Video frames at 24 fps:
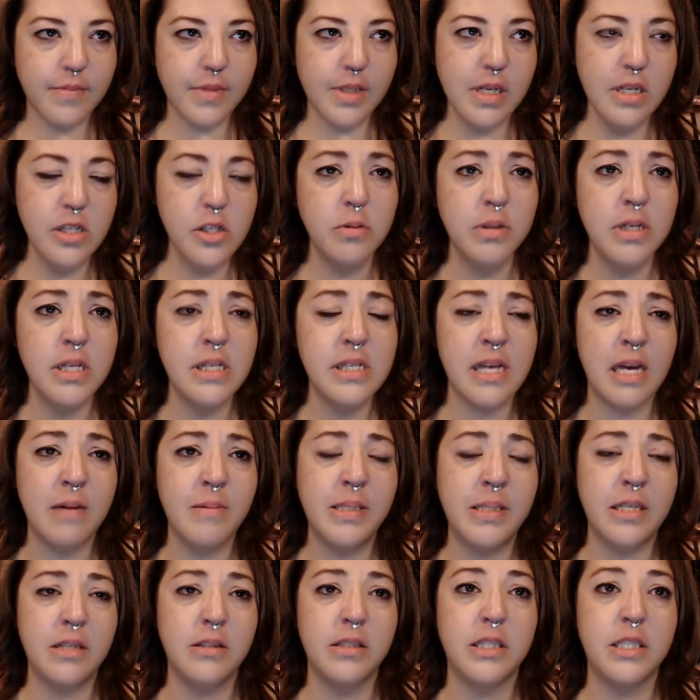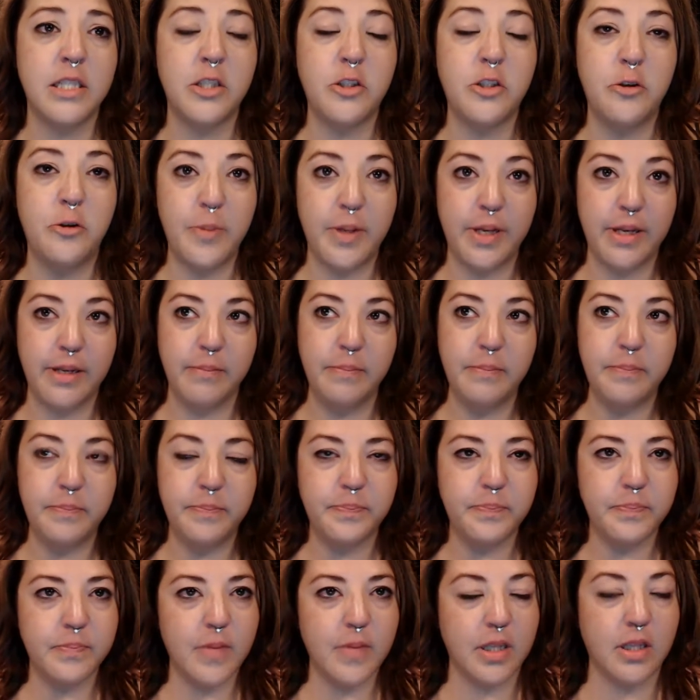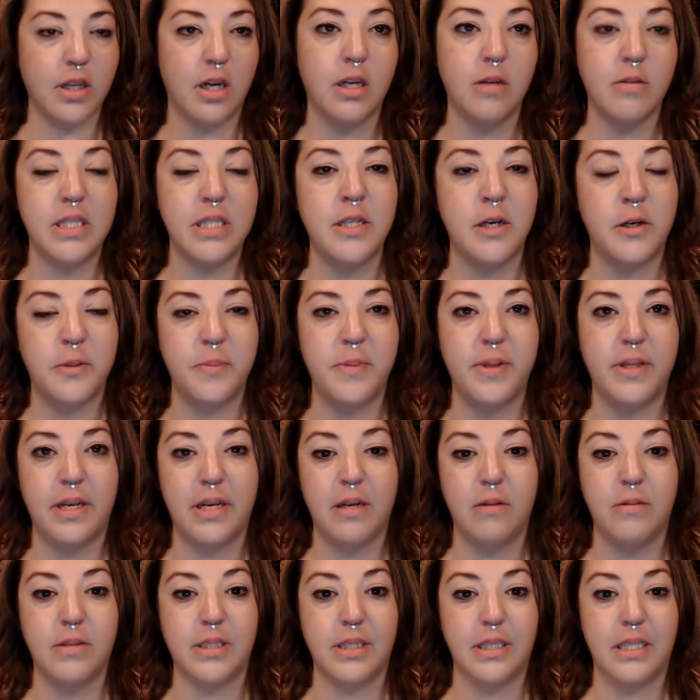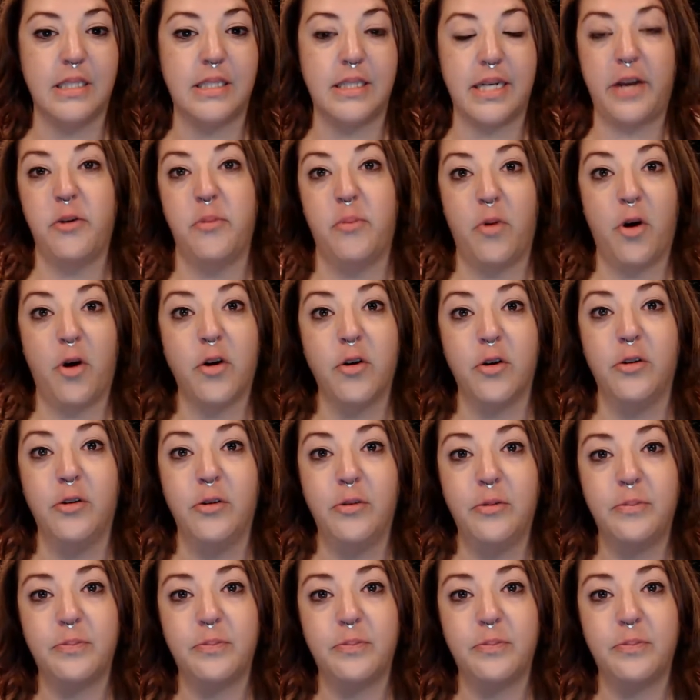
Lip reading: So when he sat me down and he told me, I thought he was telling me that he was going to die tomorrow.